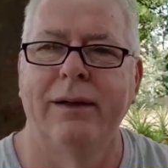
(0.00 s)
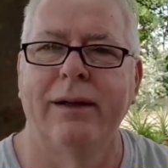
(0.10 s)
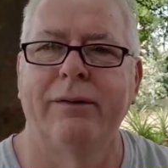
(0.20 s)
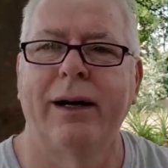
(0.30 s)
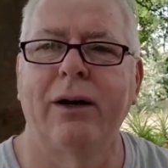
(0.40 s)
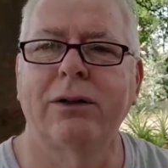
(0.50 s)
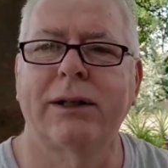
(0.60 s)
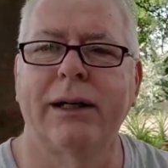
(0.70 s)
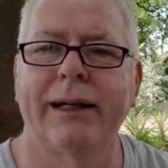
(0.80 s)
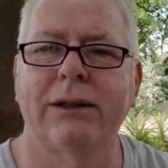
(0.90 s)
Have I lost
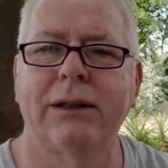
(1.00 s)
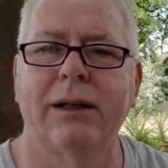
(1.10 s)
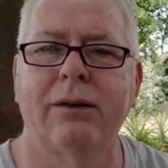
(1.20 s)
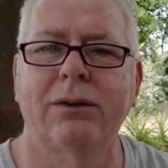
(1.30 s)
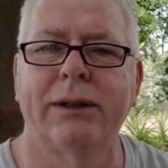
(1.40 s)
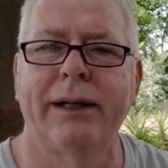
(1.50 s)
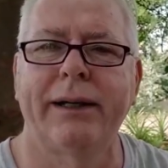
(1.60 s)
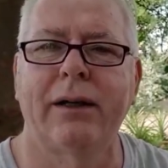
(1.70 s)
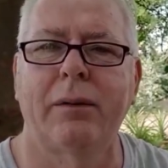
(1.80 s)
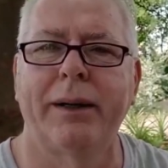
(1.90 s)
connection? I don't see any
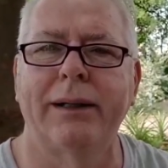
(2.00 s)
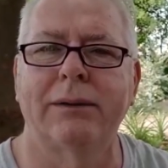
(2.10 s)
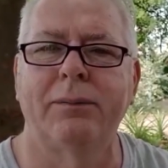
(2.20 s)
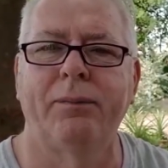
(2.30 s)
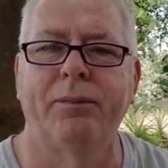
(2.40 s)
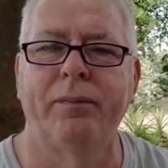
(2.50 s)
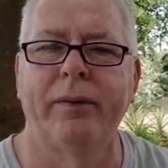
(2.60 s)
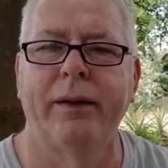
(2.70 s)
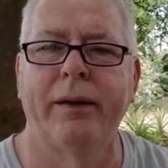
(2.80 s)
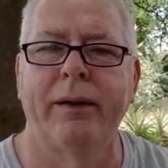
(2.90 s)
comments.
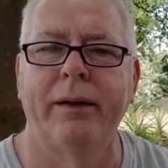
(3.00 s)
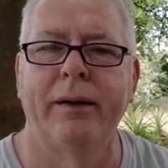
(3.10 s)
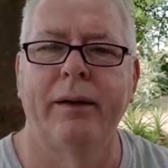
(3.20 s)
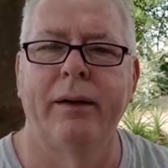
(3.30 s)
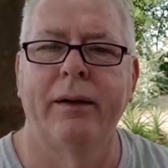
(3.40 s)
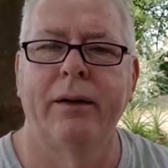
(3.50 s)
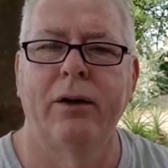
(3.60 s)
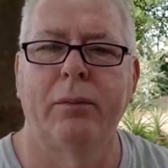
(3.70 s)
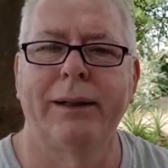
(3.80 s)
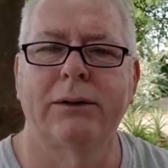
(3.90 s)

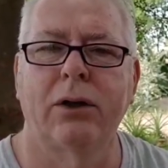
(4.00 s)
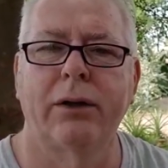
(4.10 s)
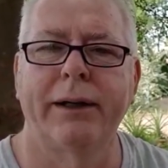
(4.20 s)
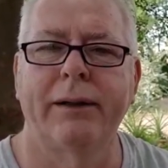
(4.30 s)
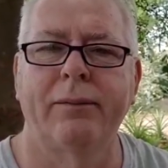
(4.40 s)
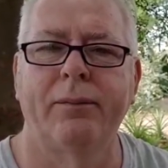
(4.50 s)
Nobody's talking?